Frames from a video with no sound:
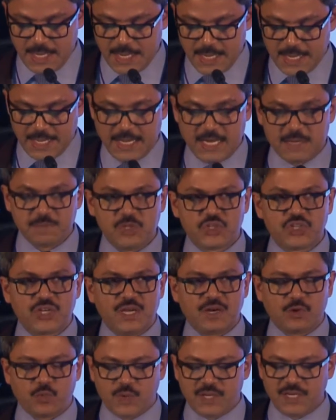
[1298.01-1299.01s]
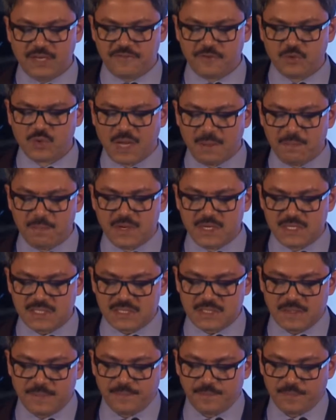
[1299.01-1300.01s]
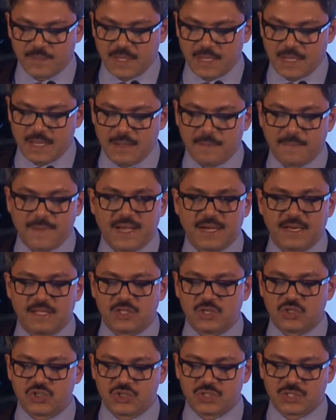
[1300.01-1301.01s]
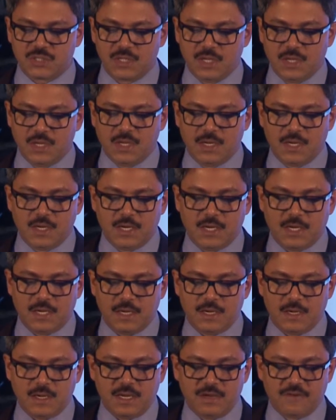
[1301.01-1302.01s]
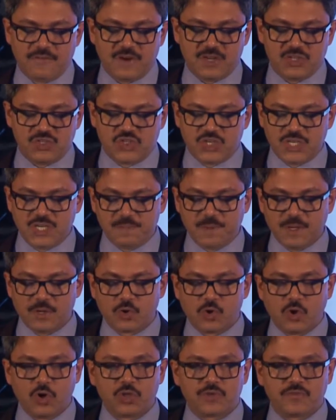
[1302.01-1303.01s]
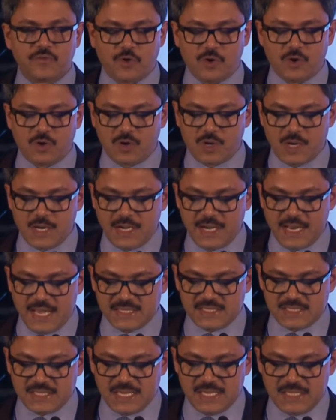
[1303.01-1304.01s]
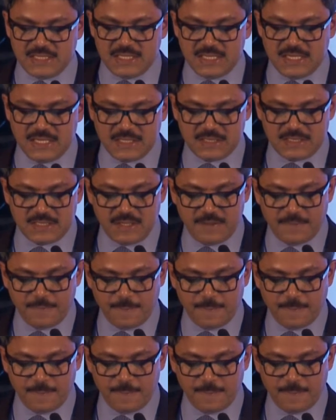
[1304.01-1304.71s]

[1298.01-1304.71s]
Uh, let me share quickly a few numbers. Uh, Bangladesh uh, average G D P growth for uh, last eight years